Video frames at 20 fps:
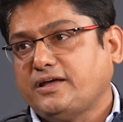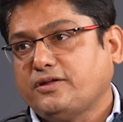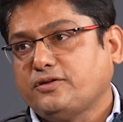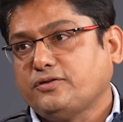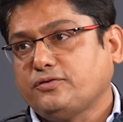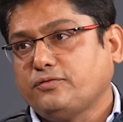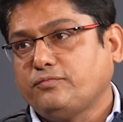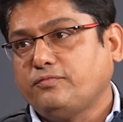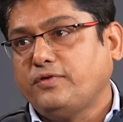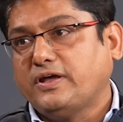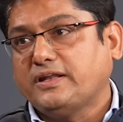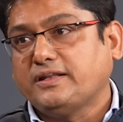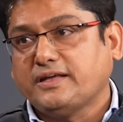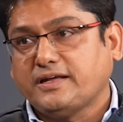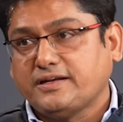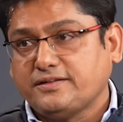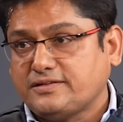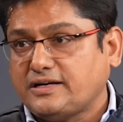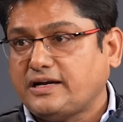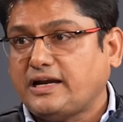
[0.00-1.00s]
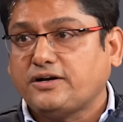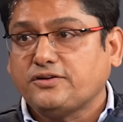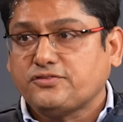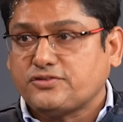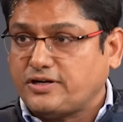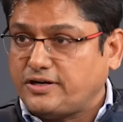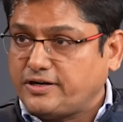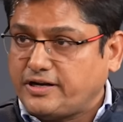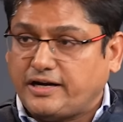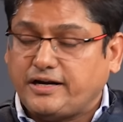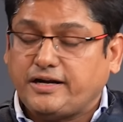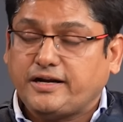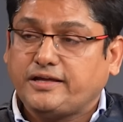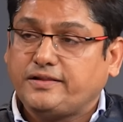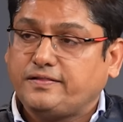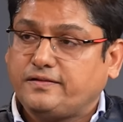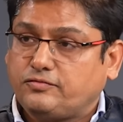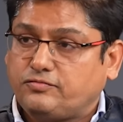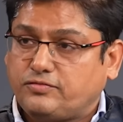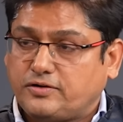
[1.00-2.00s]
So when there is an uncertainty
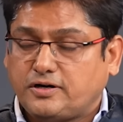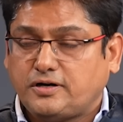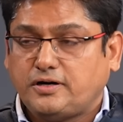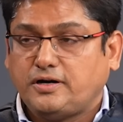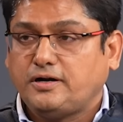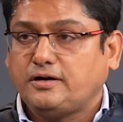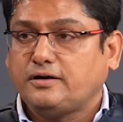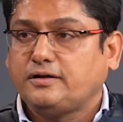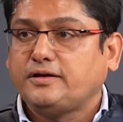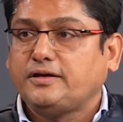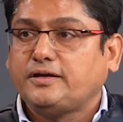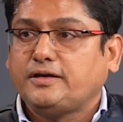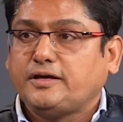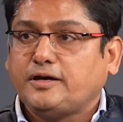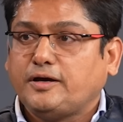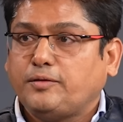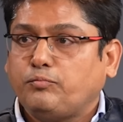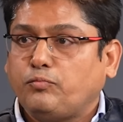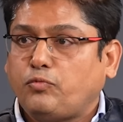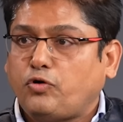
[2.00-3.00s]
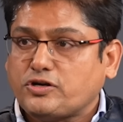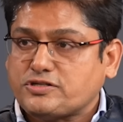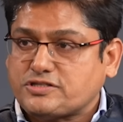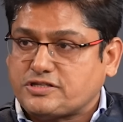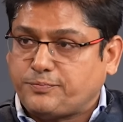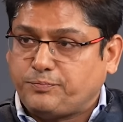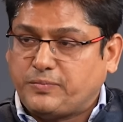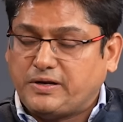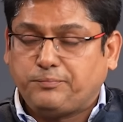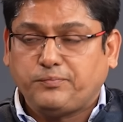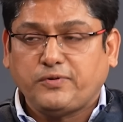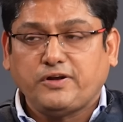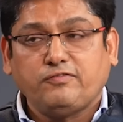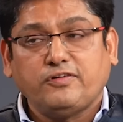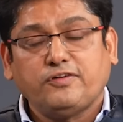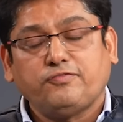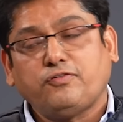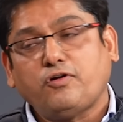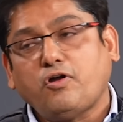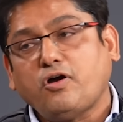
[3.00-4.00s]
in the world, most people
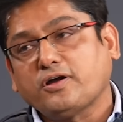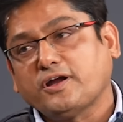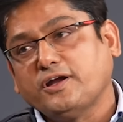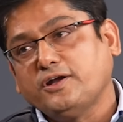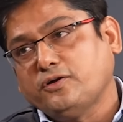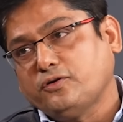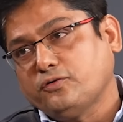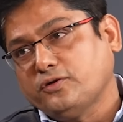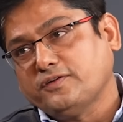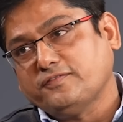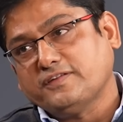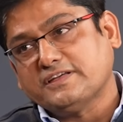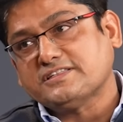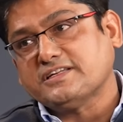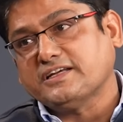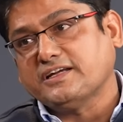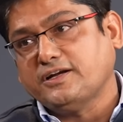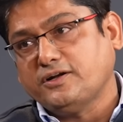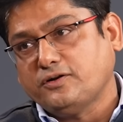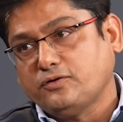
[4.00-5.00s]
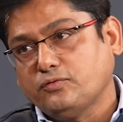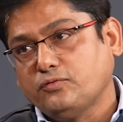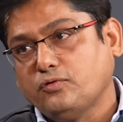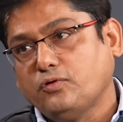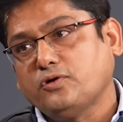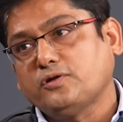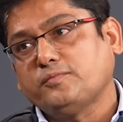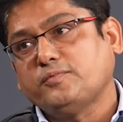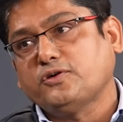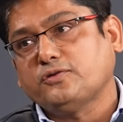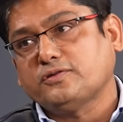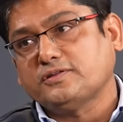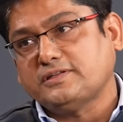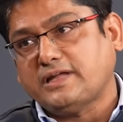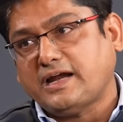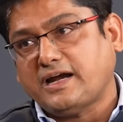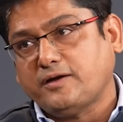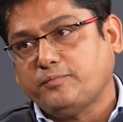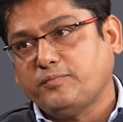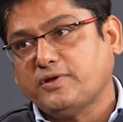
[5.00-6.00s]
will flock into investing into gold because
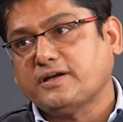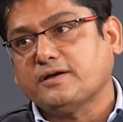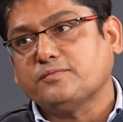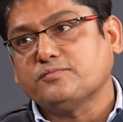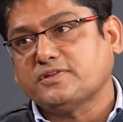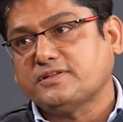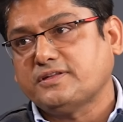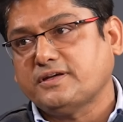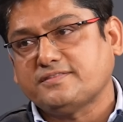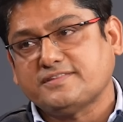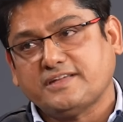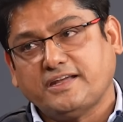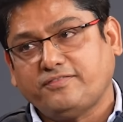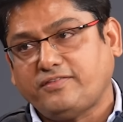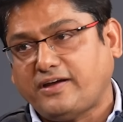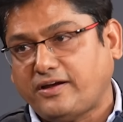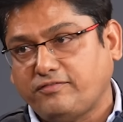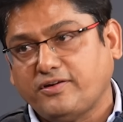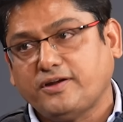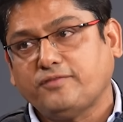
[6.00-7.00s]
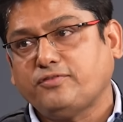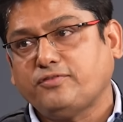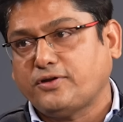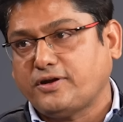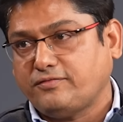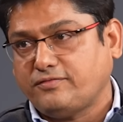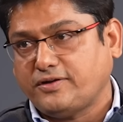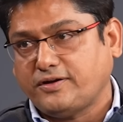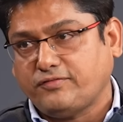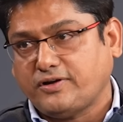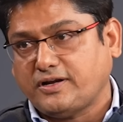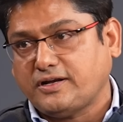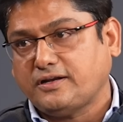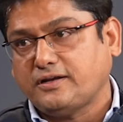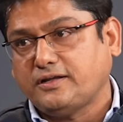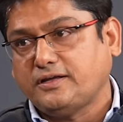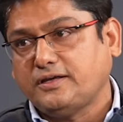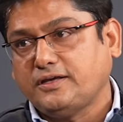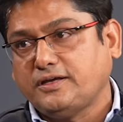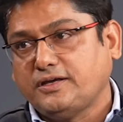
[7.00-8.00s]
that becomes the safe haven everyone.
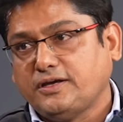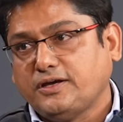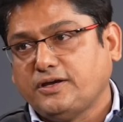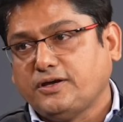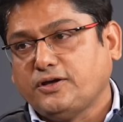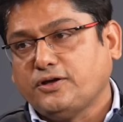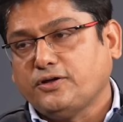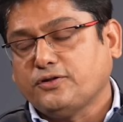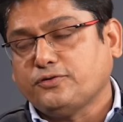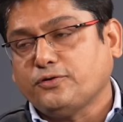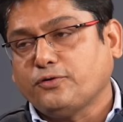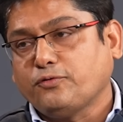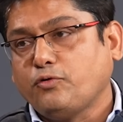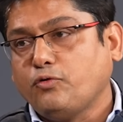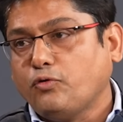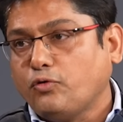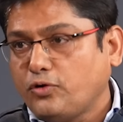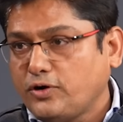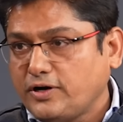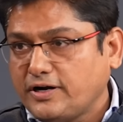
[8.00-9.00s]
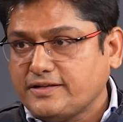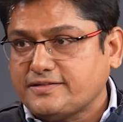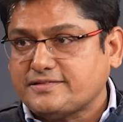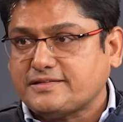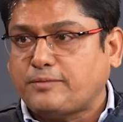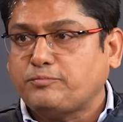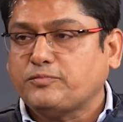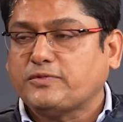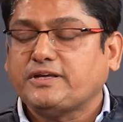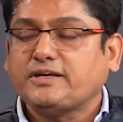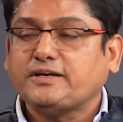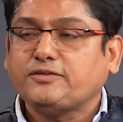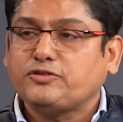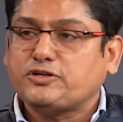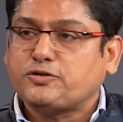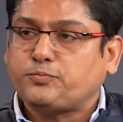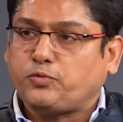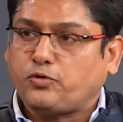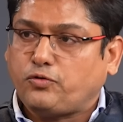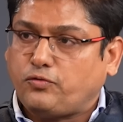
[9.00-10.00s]
So gold is something
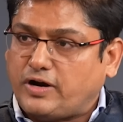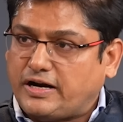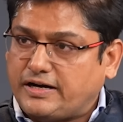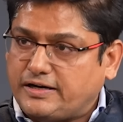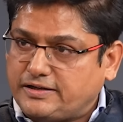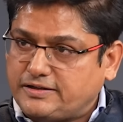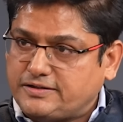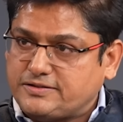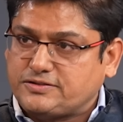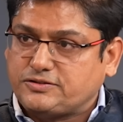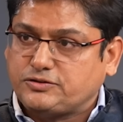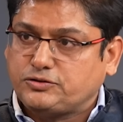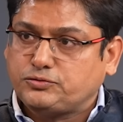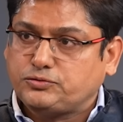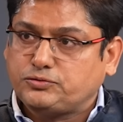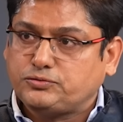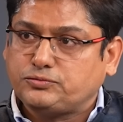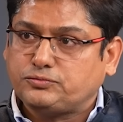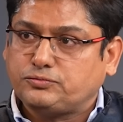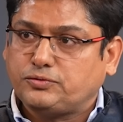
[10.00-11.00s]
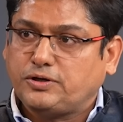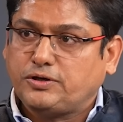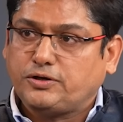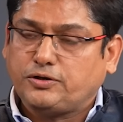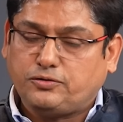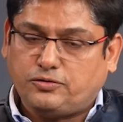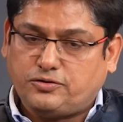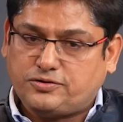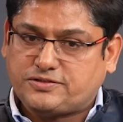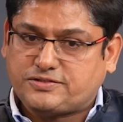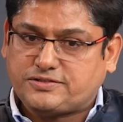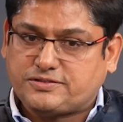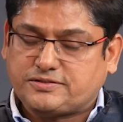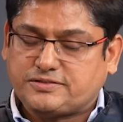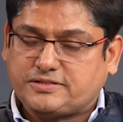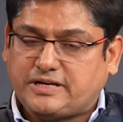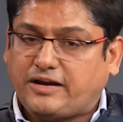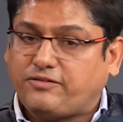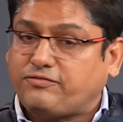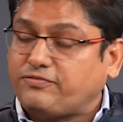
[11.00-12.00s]
which provides you
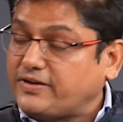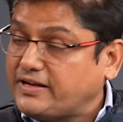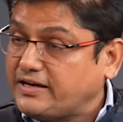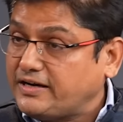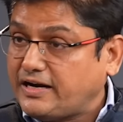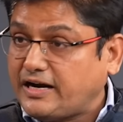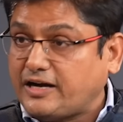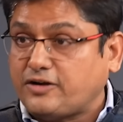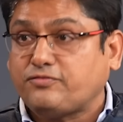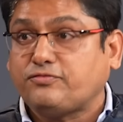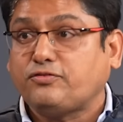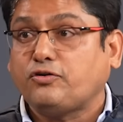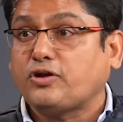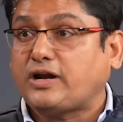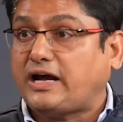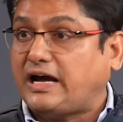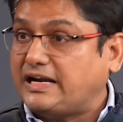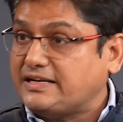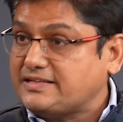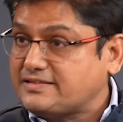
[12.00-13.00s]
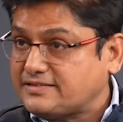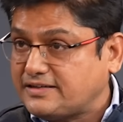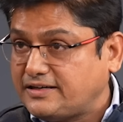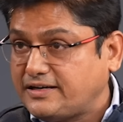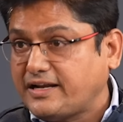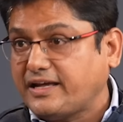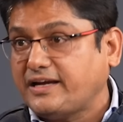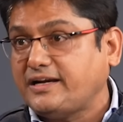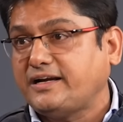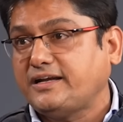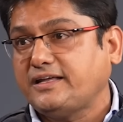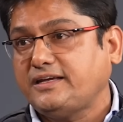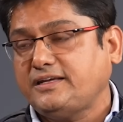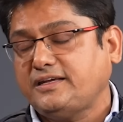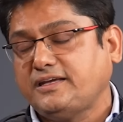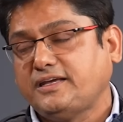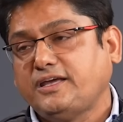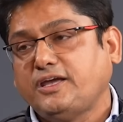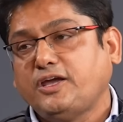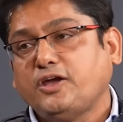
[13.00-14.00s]
safety net for
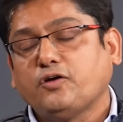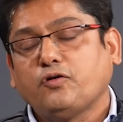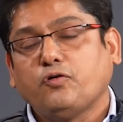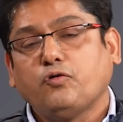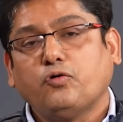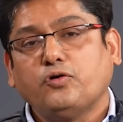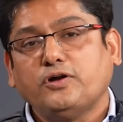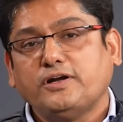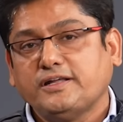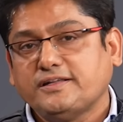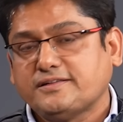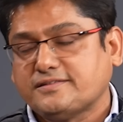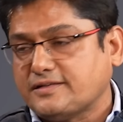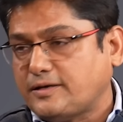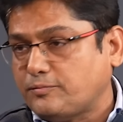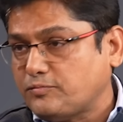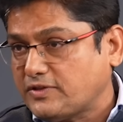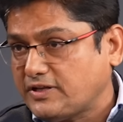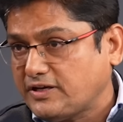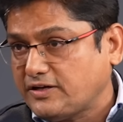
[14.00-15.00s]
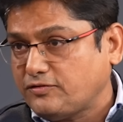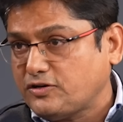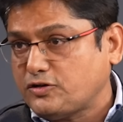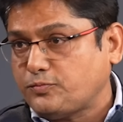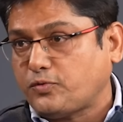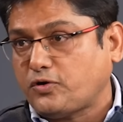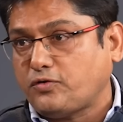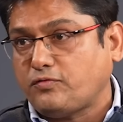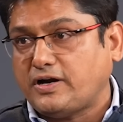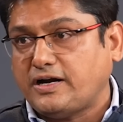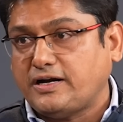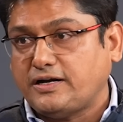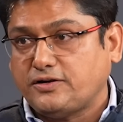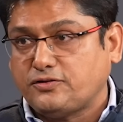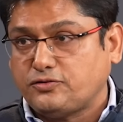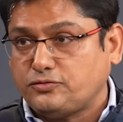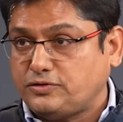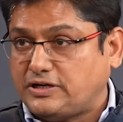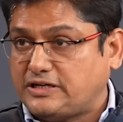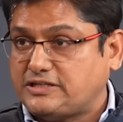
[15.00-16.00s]
uncertainty. Gold is something which
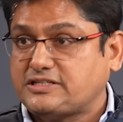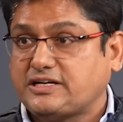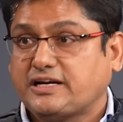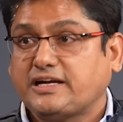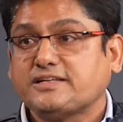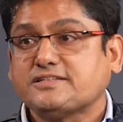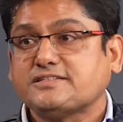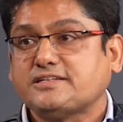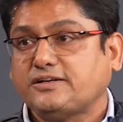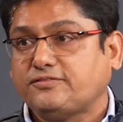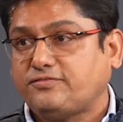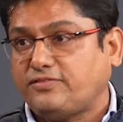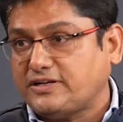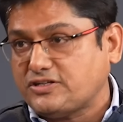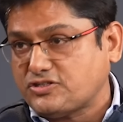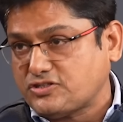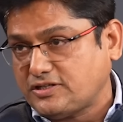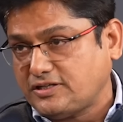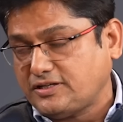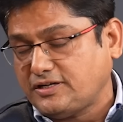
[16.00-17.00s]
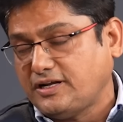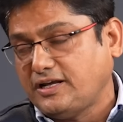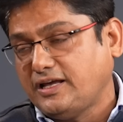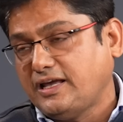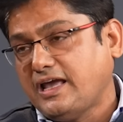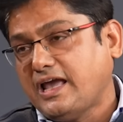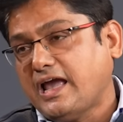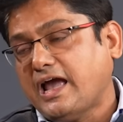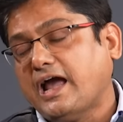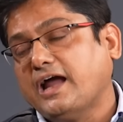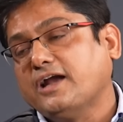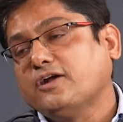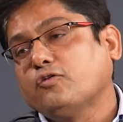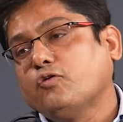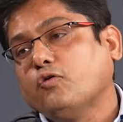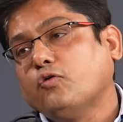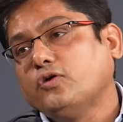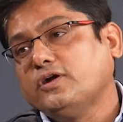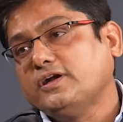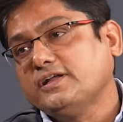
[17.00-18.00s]
provides you hedge against inflation, and
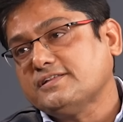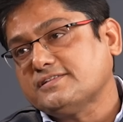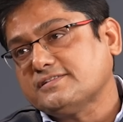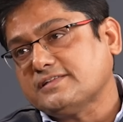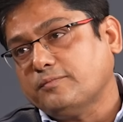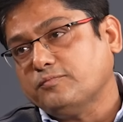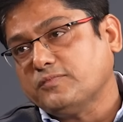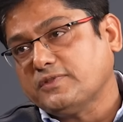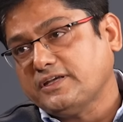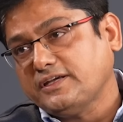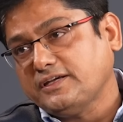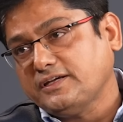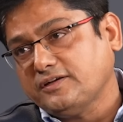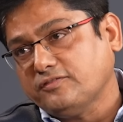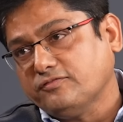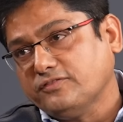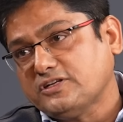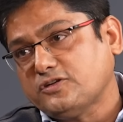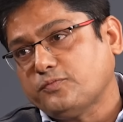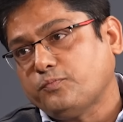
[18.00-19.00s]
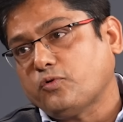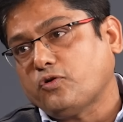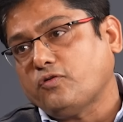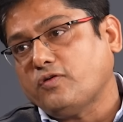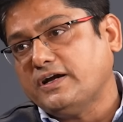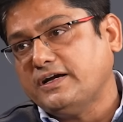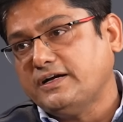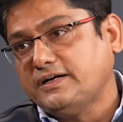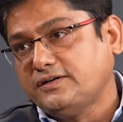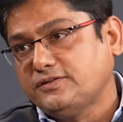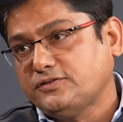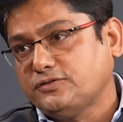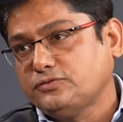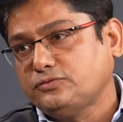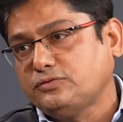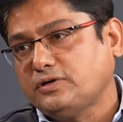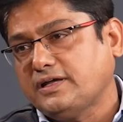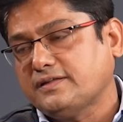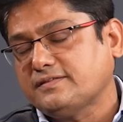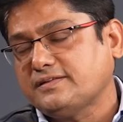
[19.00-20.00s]
gold is something which provides
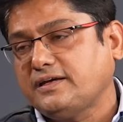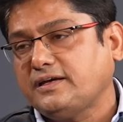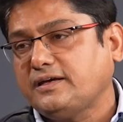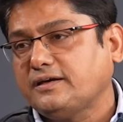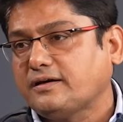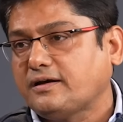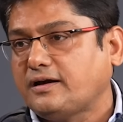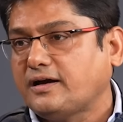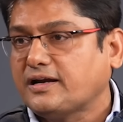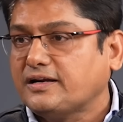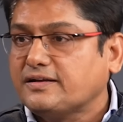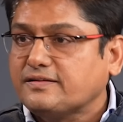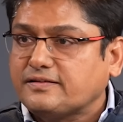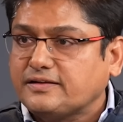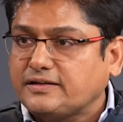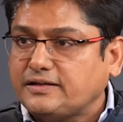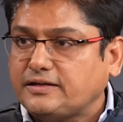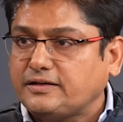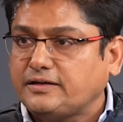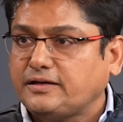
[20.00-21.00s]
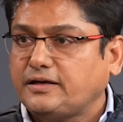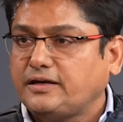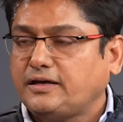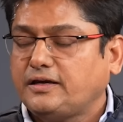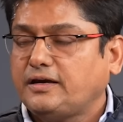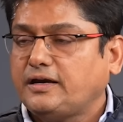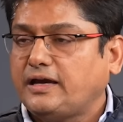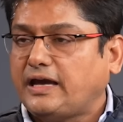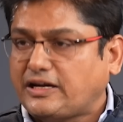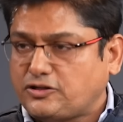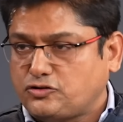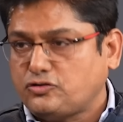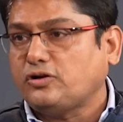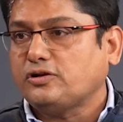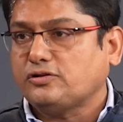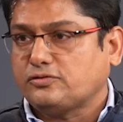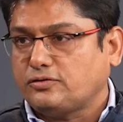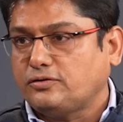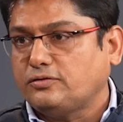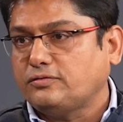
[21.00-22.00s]
you as a currency hedge
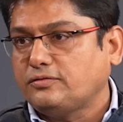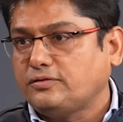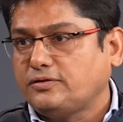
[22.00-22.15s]
also.